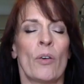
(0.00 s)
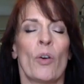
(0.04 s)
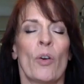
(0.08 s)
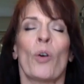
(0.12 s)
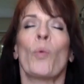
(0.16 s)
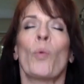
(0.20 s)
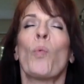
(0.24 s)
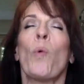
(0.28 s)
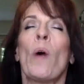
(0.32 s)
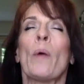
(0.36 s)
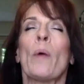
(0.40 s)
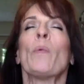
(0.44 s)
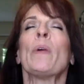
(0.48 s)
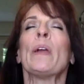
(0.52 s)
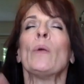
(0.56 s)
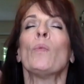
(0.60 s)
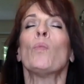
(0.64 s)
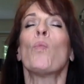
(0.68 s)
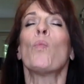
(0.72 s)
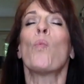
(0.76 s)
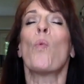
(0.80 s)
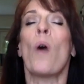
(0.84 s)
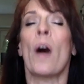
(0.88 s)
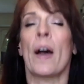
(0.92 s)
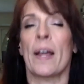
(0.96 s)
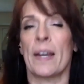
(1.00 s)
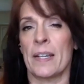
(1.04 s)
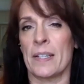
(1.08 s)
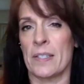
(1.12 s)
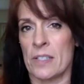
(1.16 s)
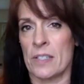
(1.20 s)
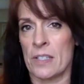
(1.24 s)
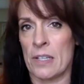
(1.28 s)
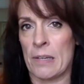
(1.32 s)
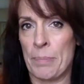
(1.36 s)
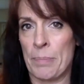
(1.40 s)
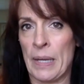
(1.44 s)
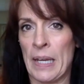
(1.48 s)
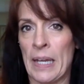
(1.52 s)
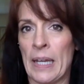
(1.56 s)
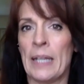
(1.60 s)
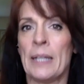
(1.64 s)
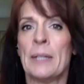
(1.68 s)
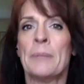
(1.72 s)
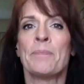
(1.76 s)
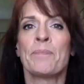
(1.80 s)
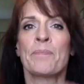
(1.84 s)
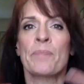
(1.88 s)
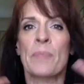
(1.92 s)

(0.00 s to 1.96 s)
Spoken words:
or what we want it to be,